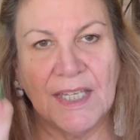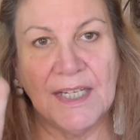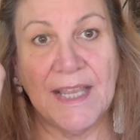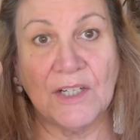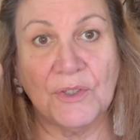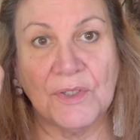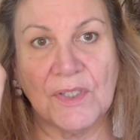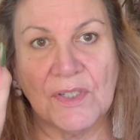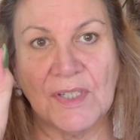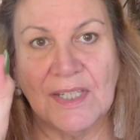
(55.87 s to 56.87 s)
Natural
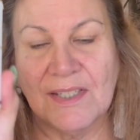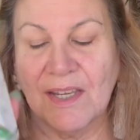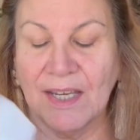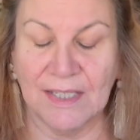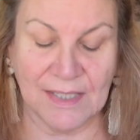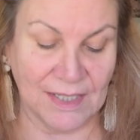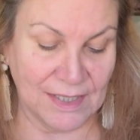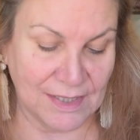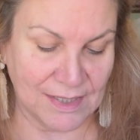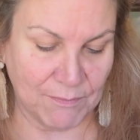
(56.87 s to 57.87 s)
Skin Science, and
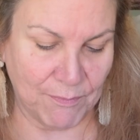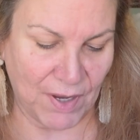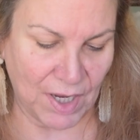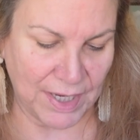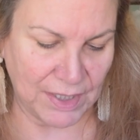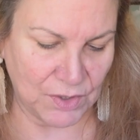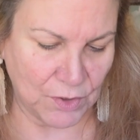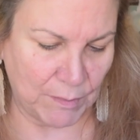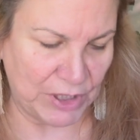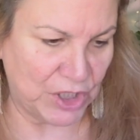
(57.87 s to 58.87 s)
it's by
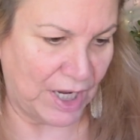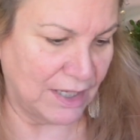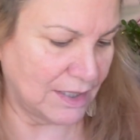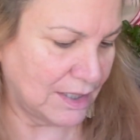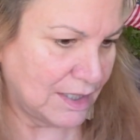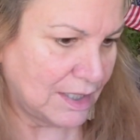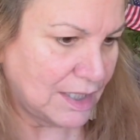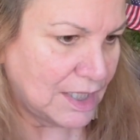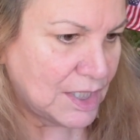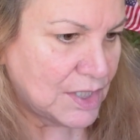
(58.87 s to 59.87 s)
Dermagen.
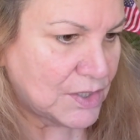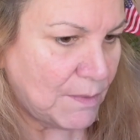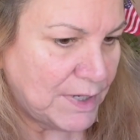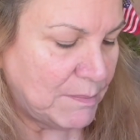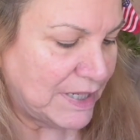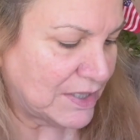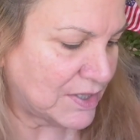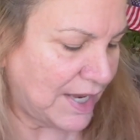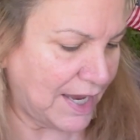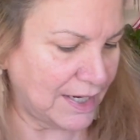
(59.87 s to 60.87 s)
So I'm going to mix
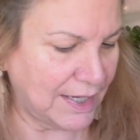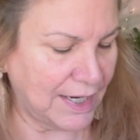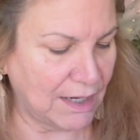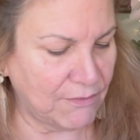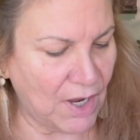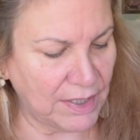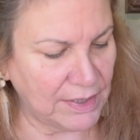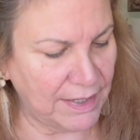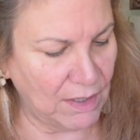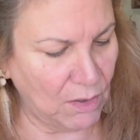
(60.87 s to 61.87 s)
that, and I've got
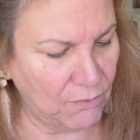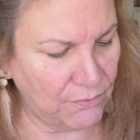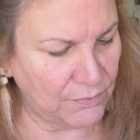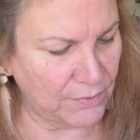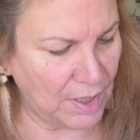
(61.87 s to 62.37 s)
an e.l.f.